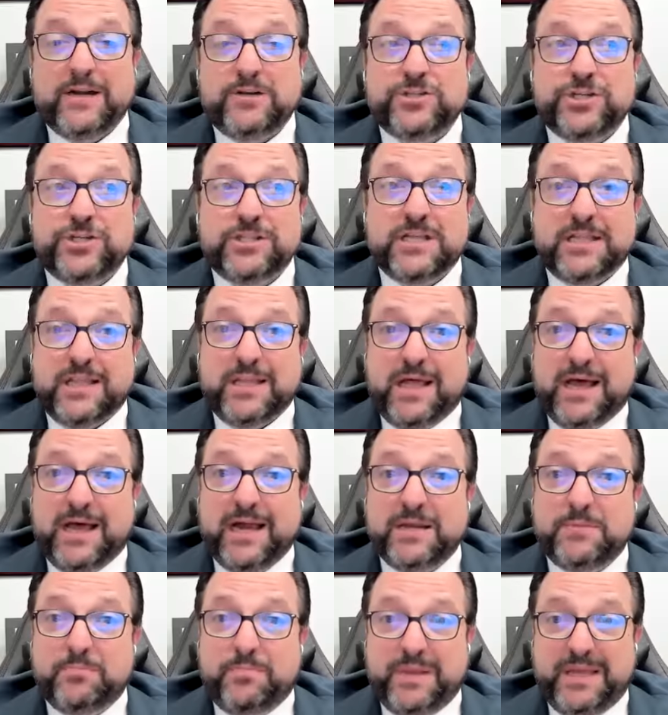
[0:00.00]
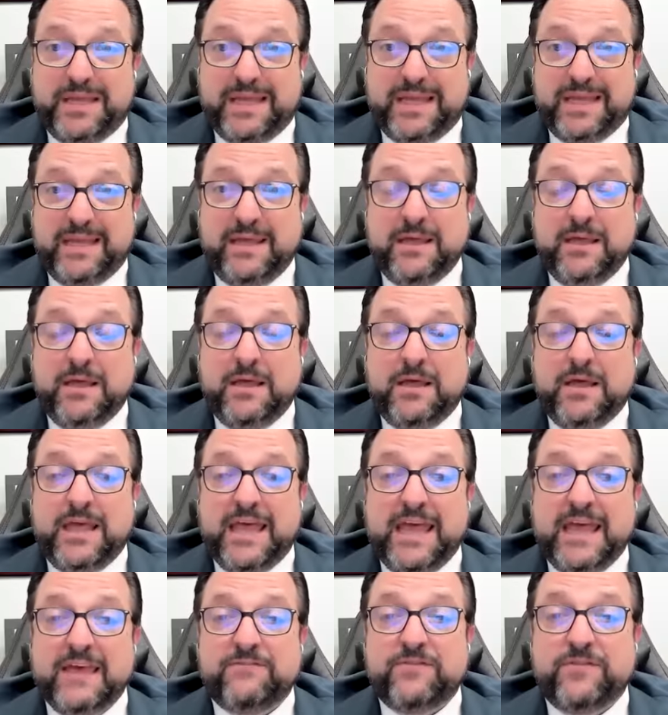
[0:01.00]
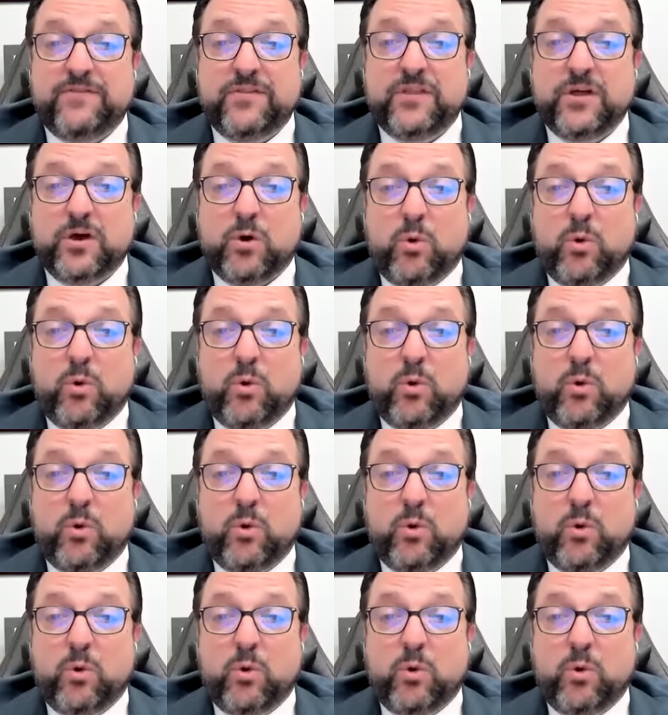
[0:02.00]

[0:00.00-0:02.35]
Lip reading: where should the line be if